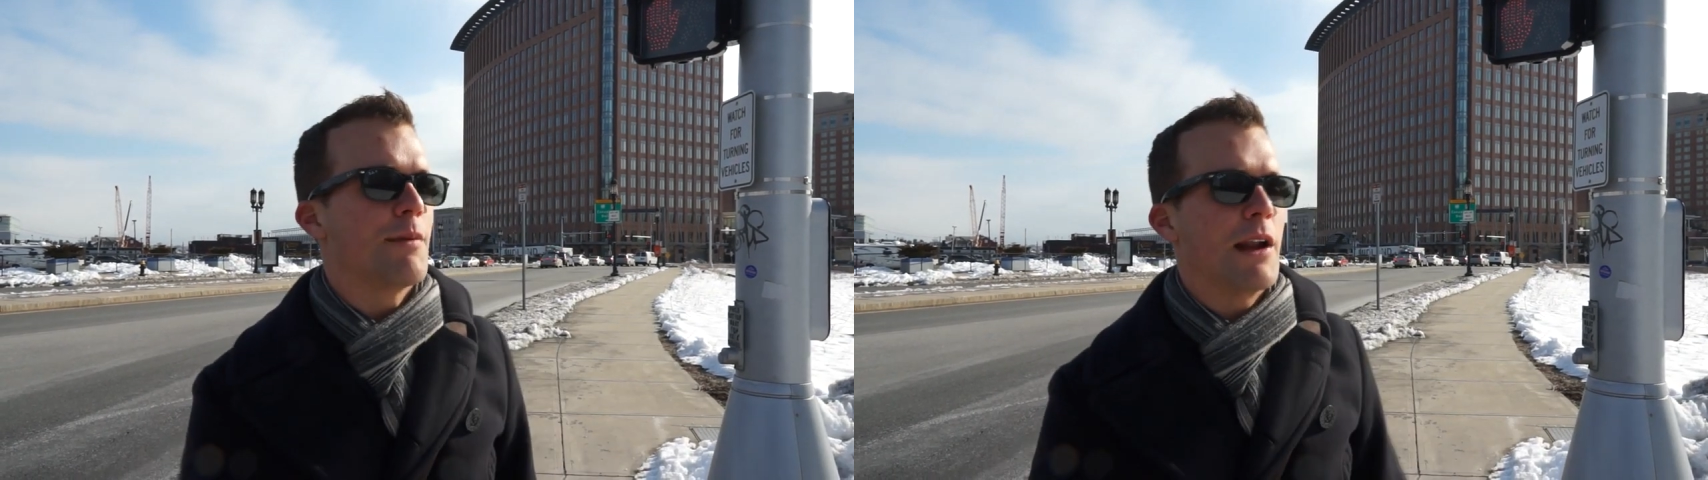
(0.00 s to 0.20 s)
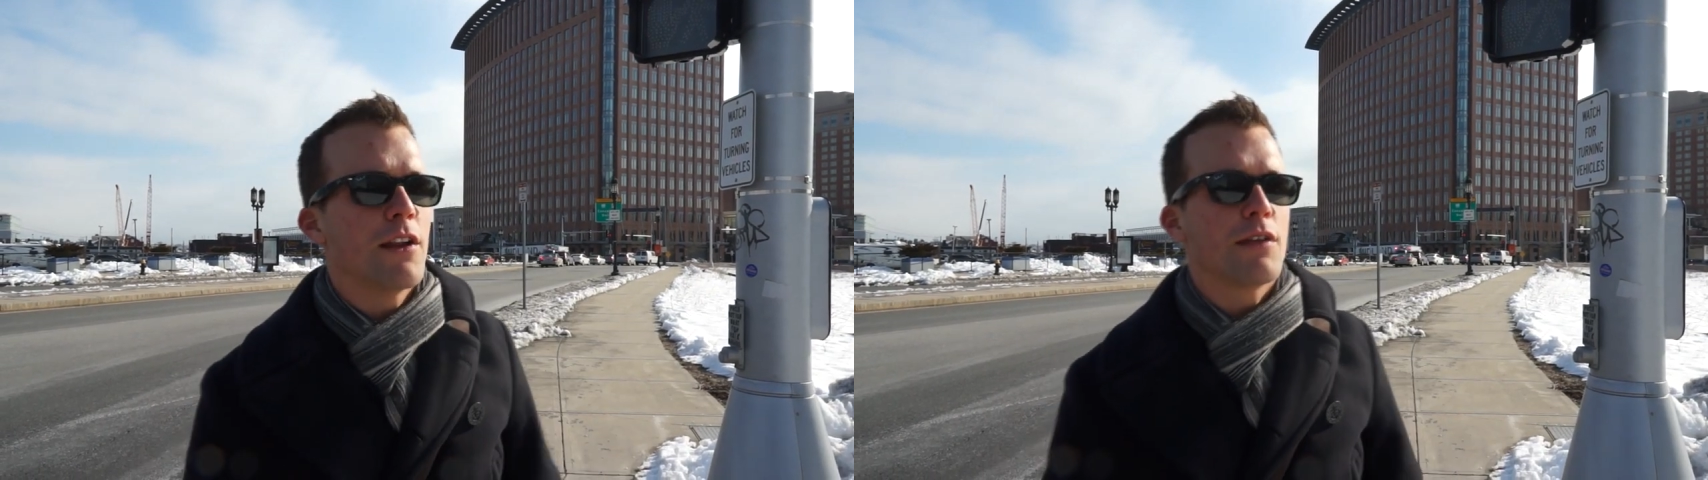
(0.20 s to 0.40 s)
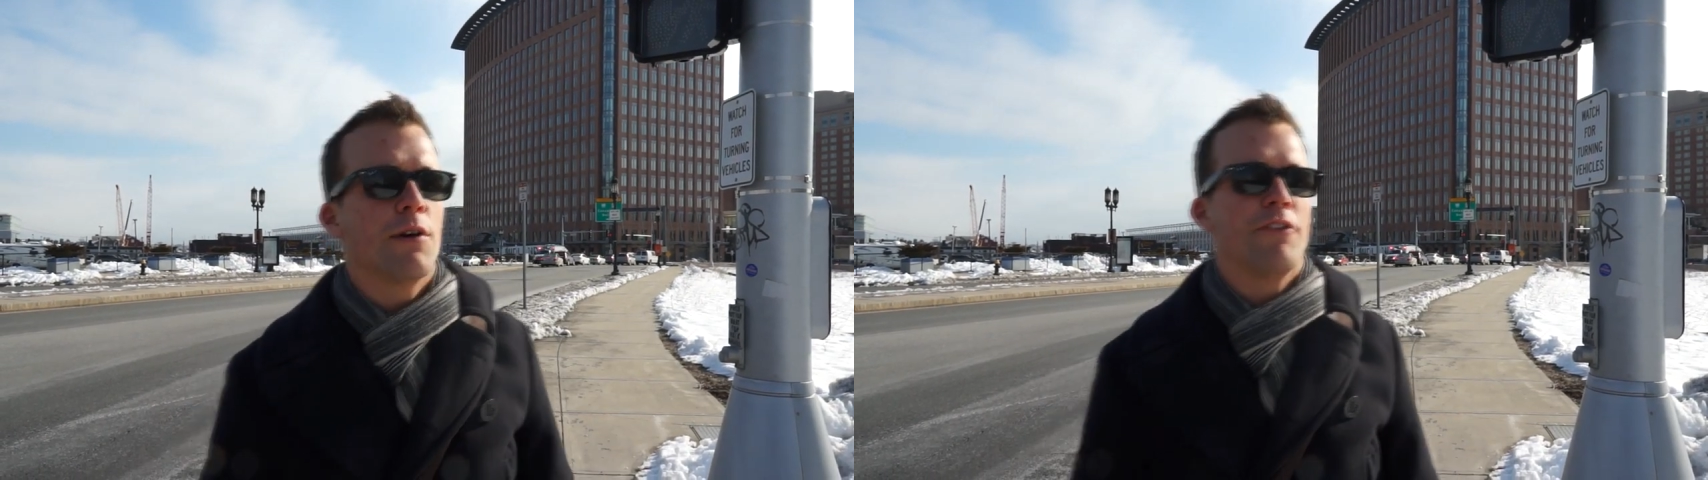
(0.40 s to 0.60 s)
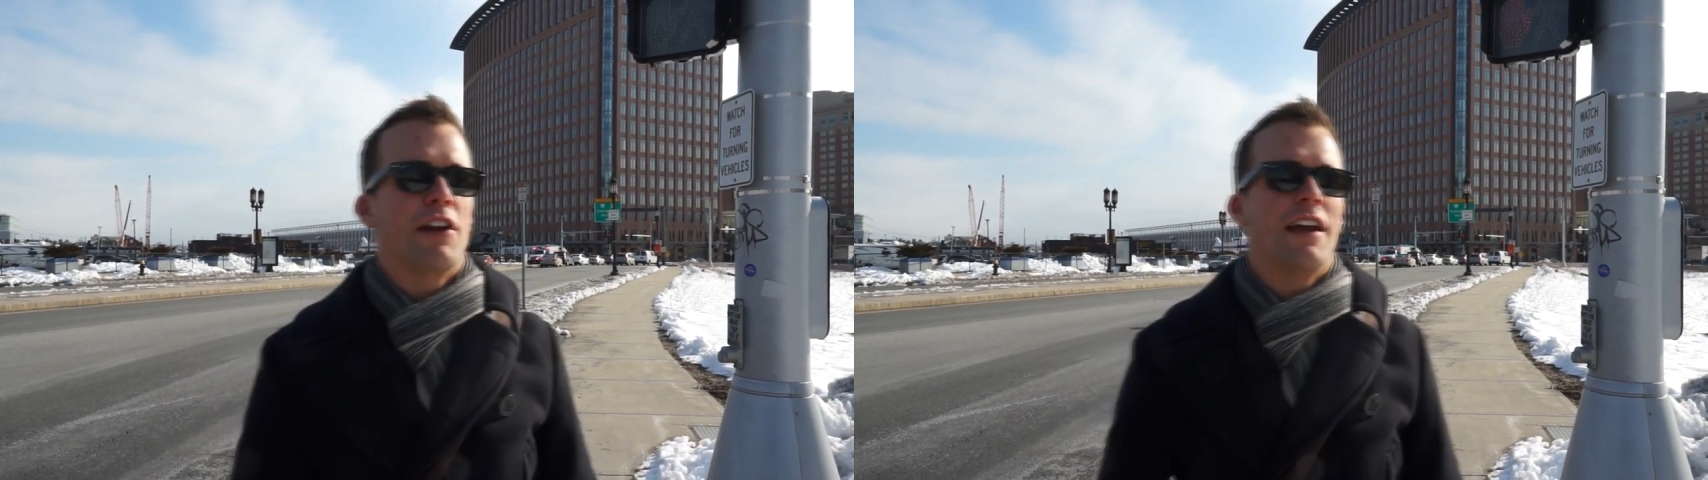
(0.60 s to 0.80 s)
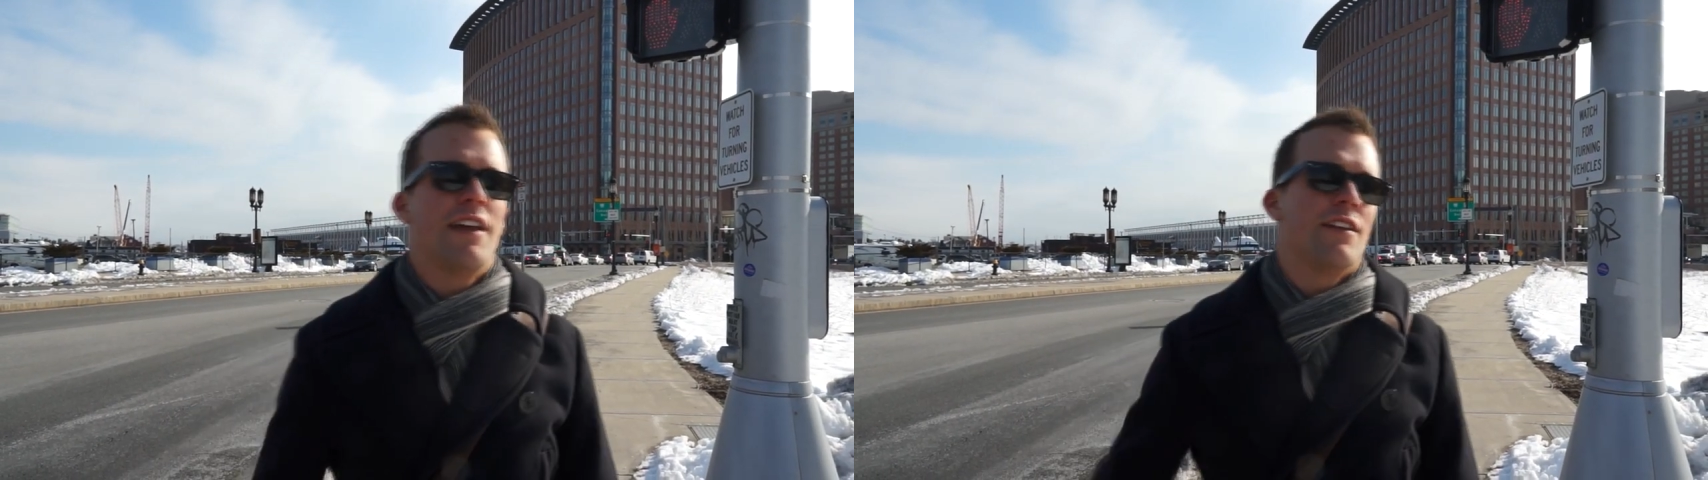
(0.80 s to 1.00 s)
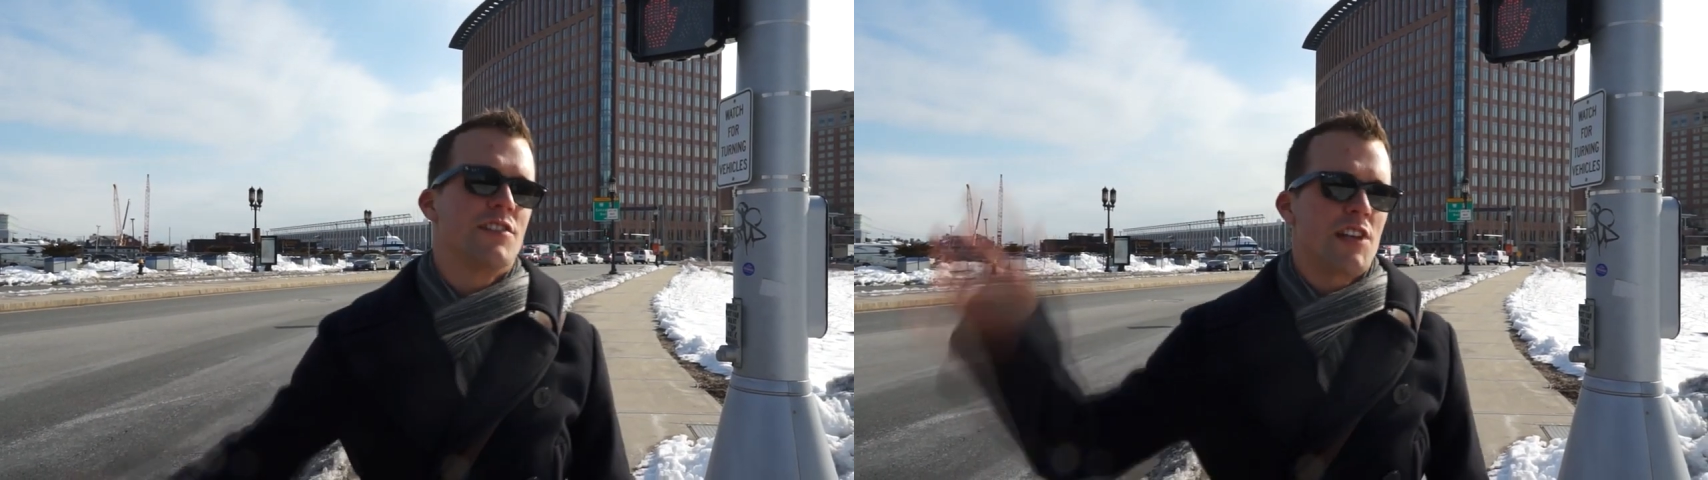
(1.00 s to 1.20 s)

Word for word: up, and I don't think we're ever going to get there.